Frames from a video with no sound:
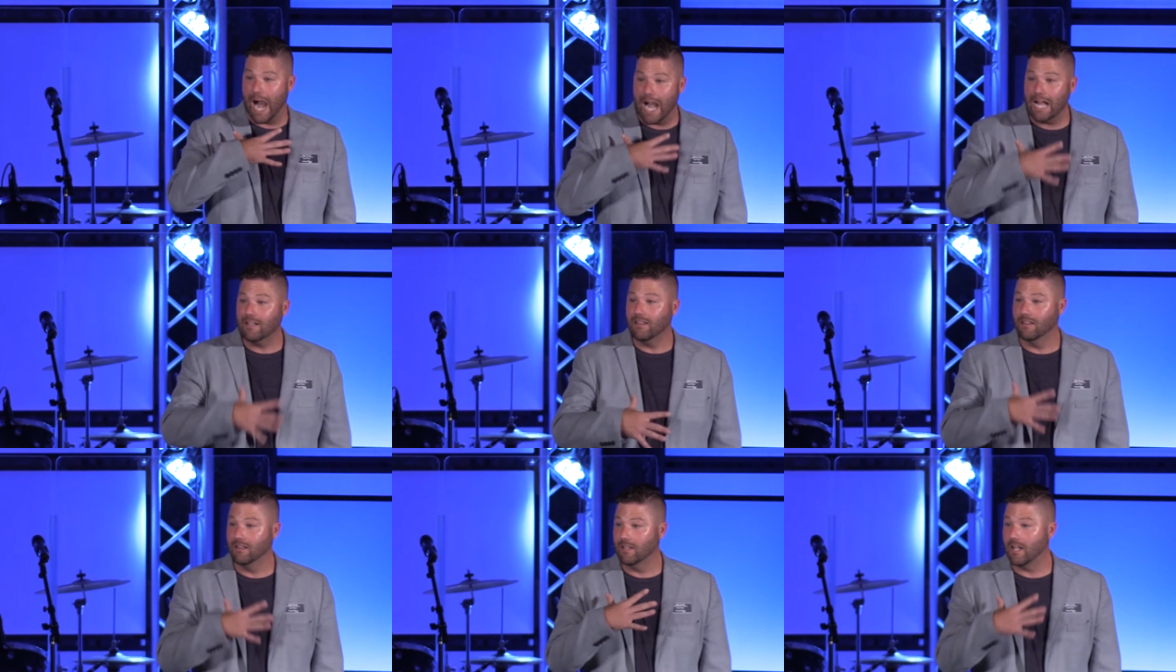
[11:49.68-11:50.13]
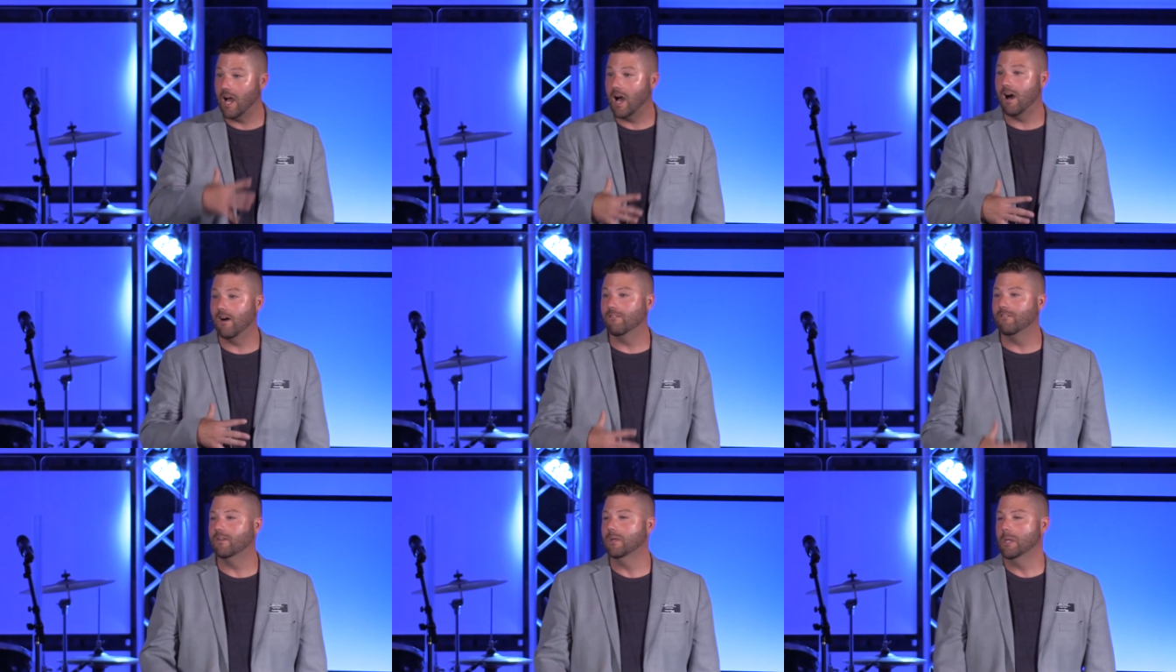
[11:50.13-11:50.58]
I
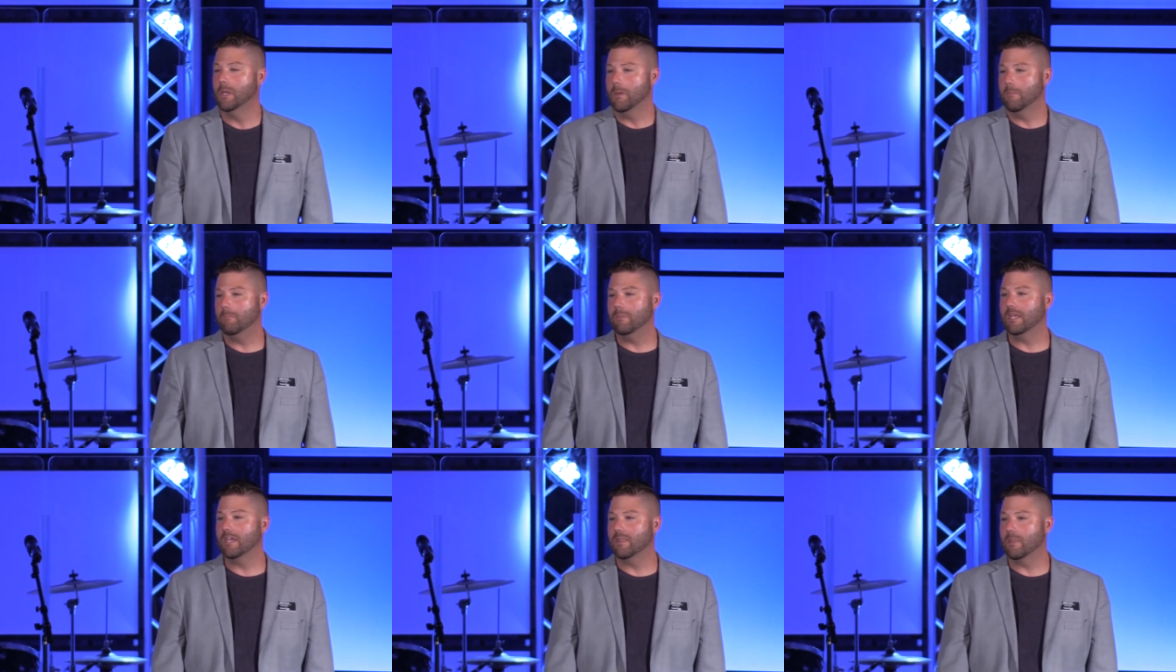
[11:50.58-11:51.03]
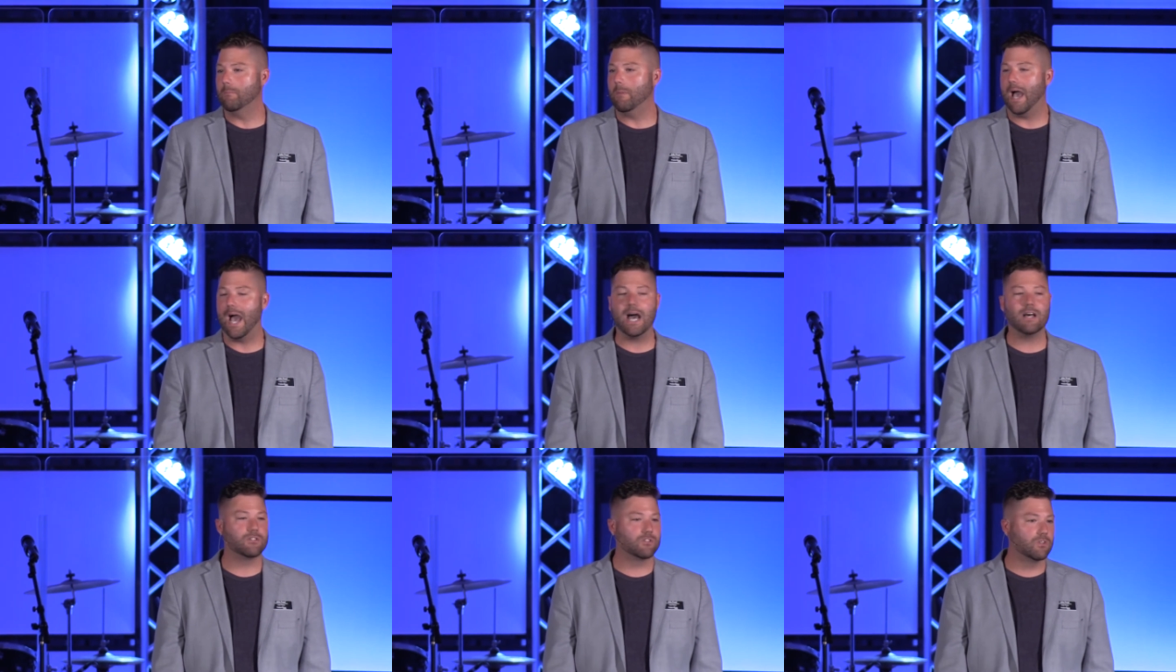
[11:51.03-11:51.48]
love being the
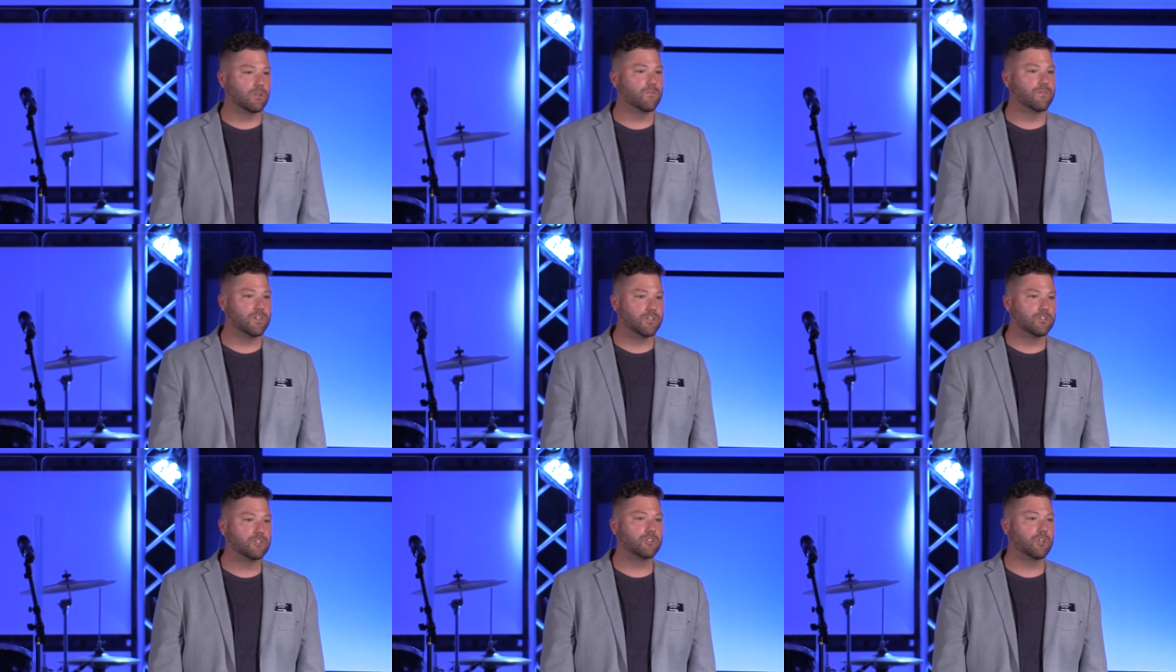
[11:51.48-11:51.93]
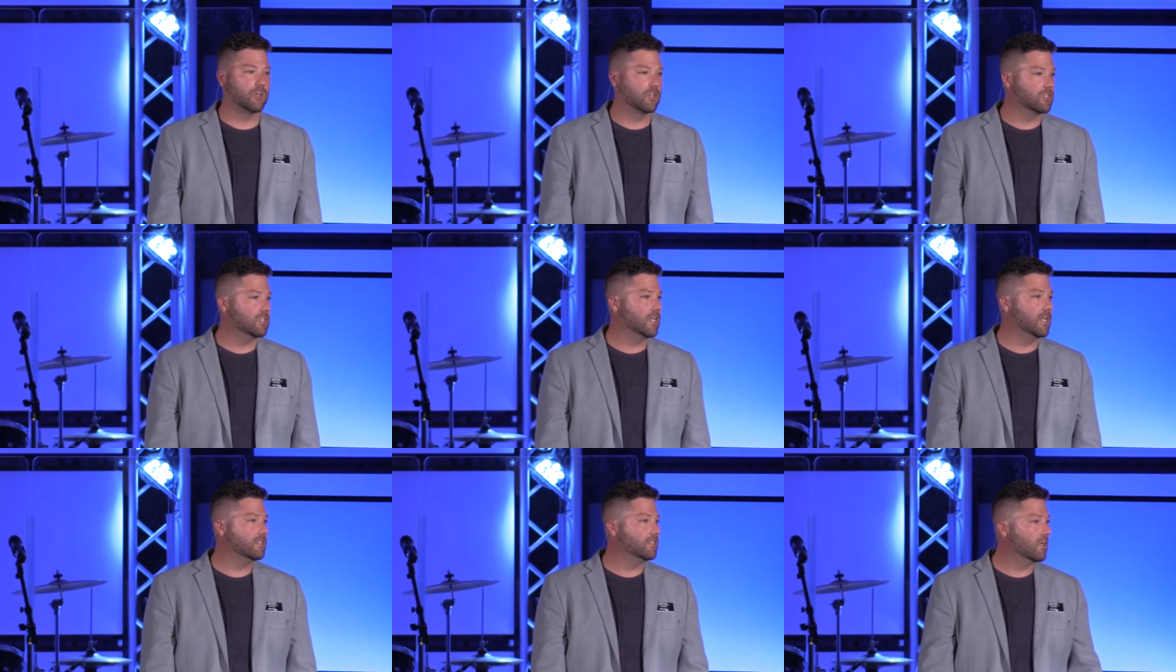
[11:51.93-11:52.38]
pastor of this church.
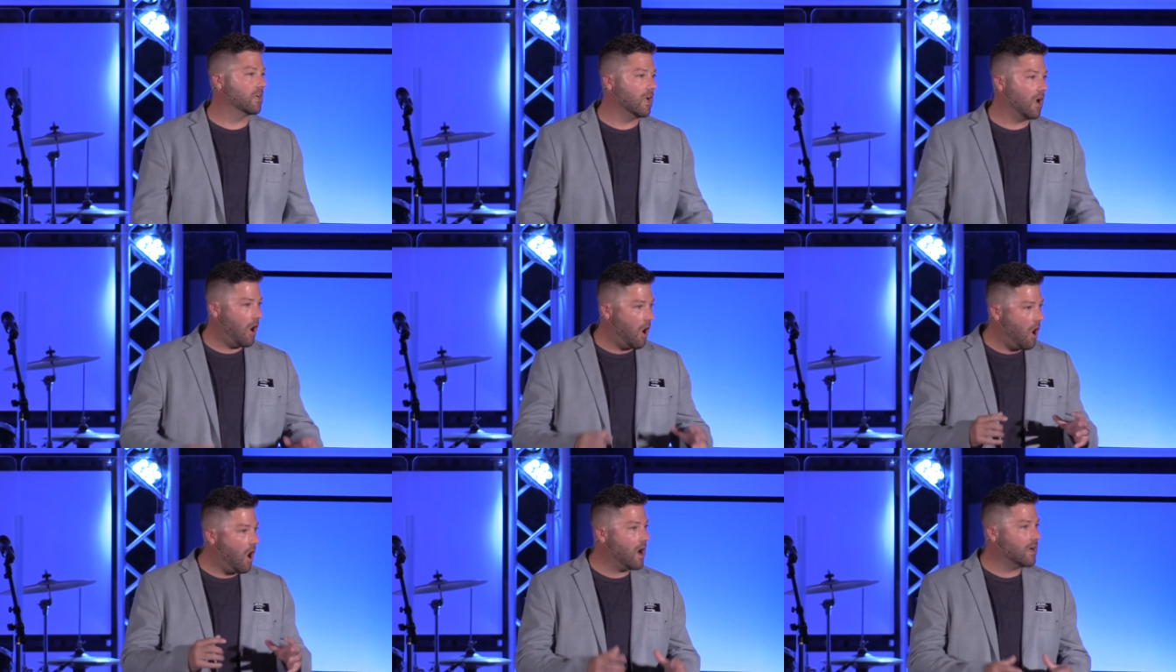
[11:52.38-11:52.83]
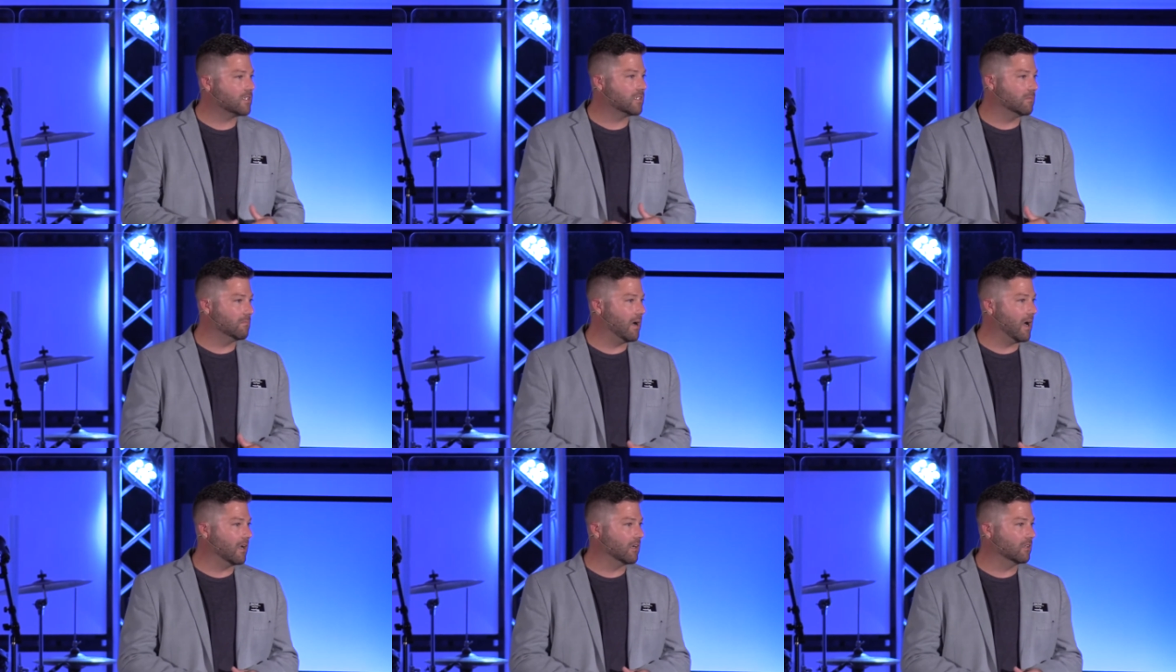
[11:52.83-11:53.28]
It's an
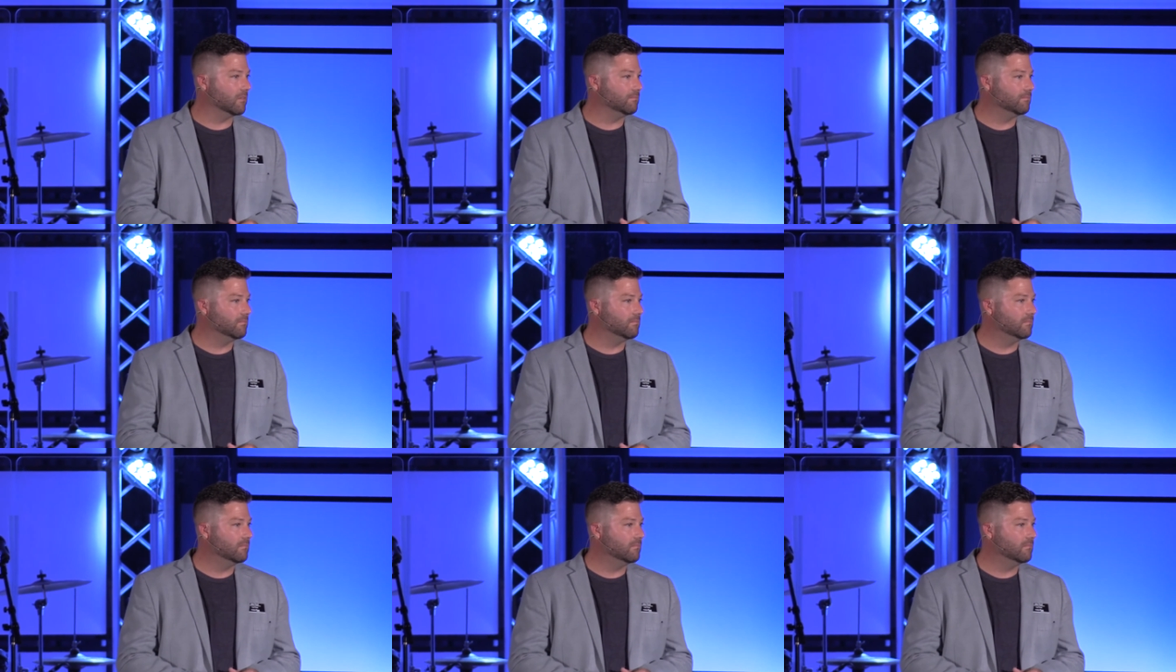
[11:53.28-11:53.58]
awesome honor.